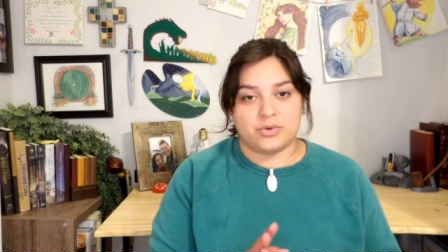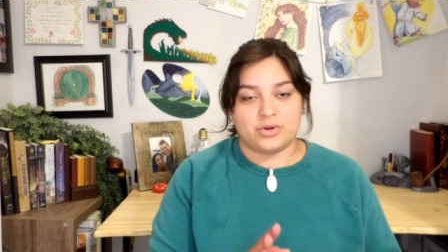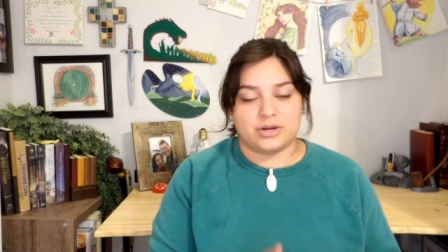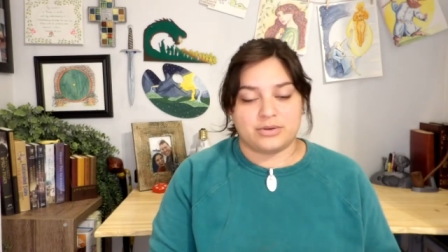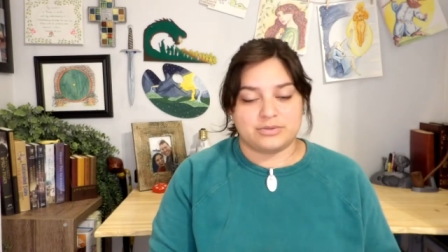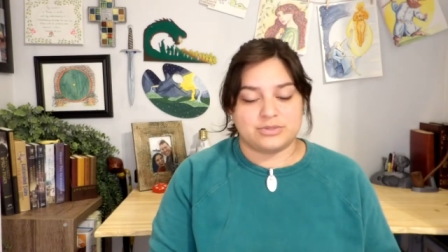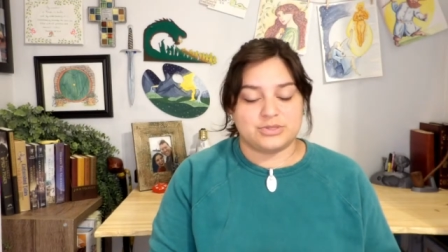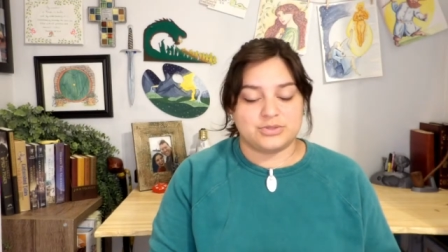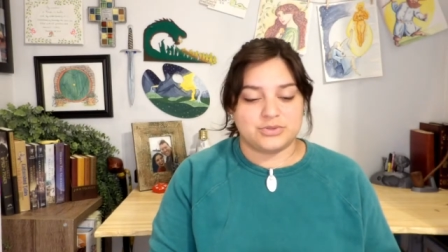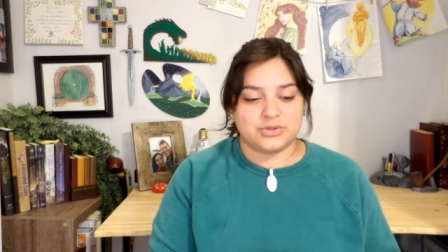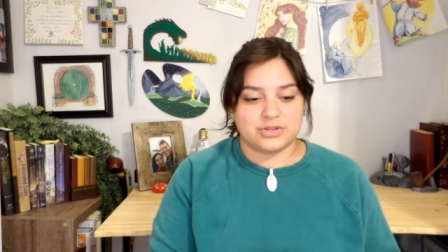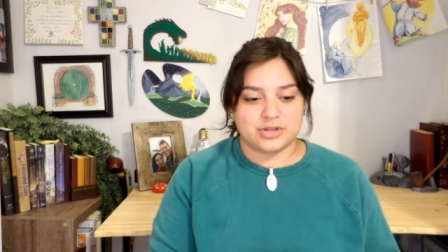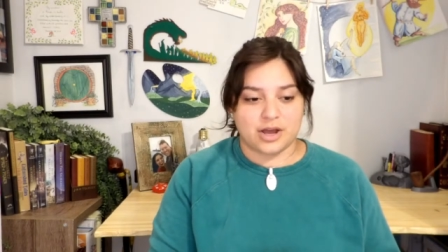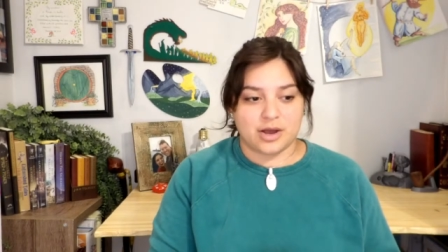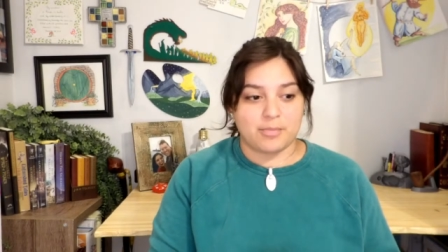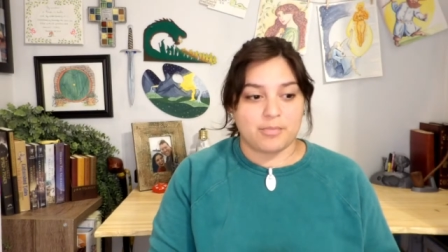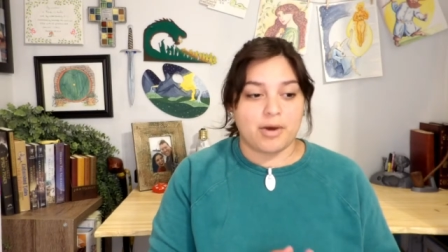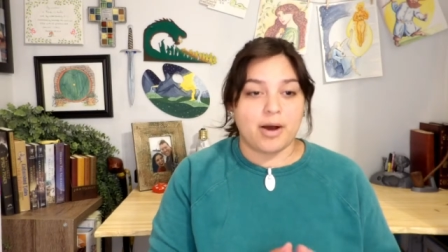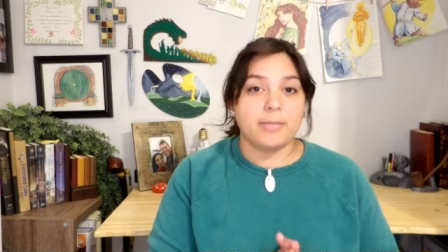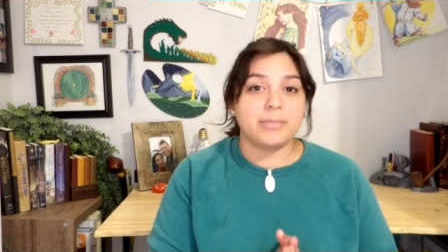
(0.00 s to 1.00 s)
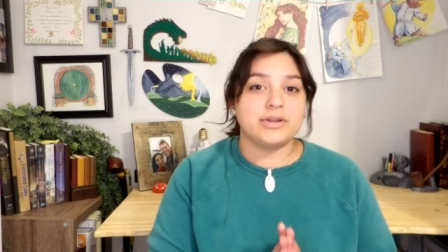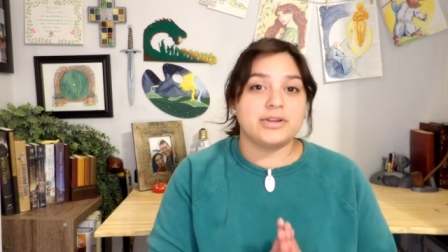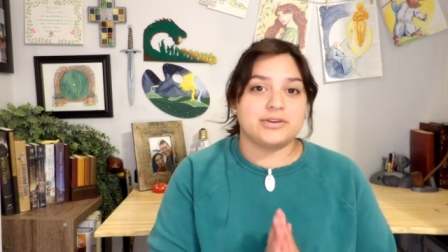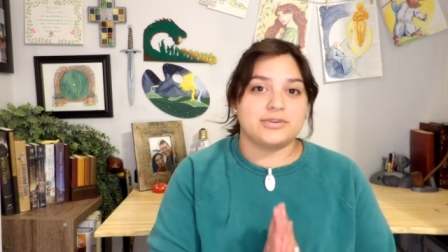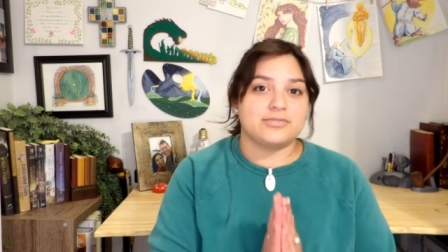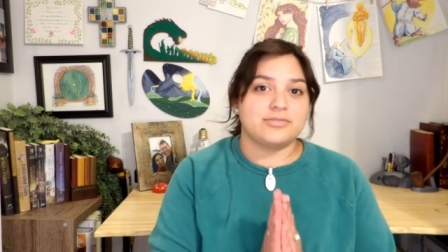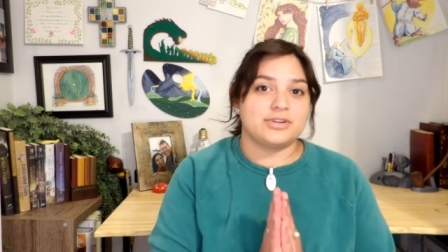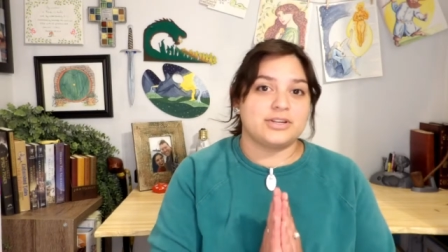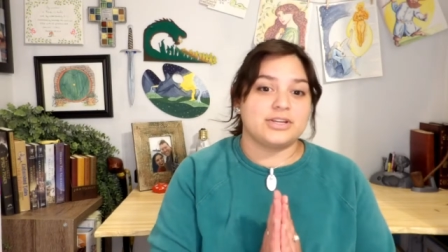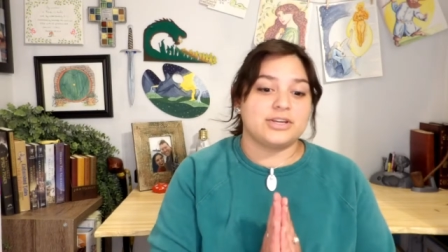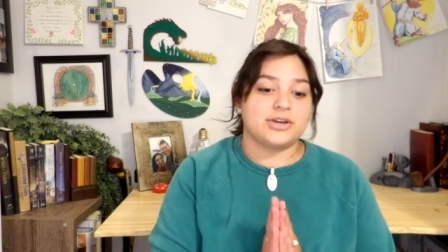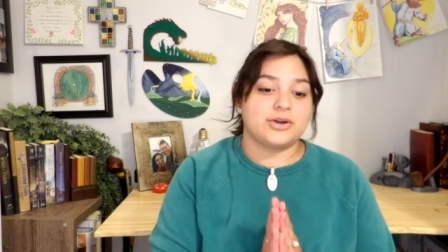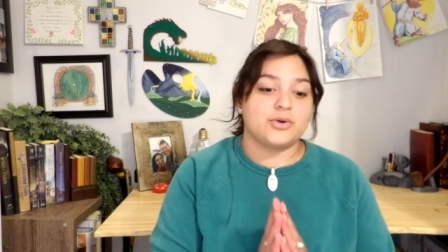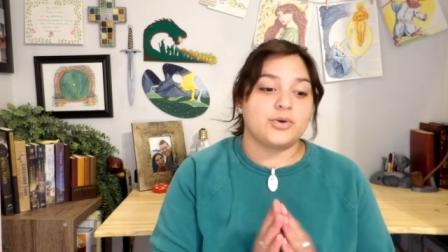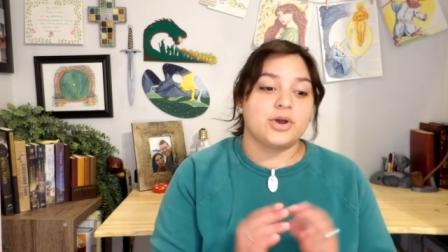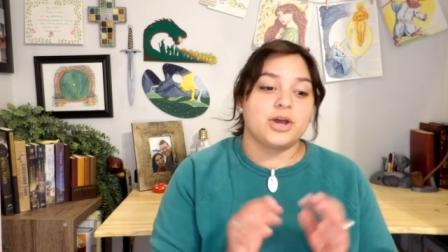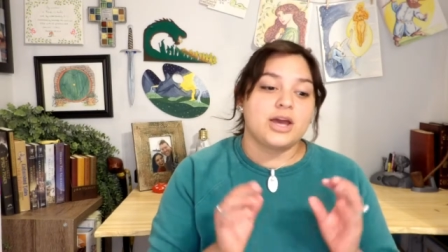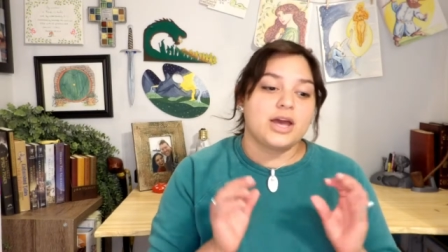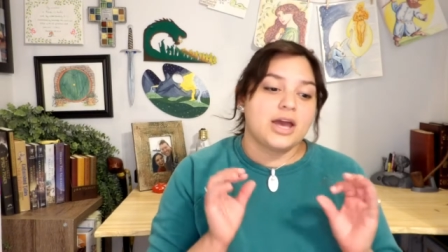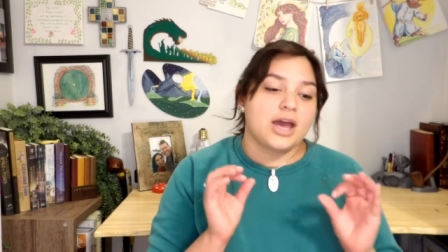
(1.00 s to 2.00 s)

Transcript: when I was doing the Tom Bombadil video,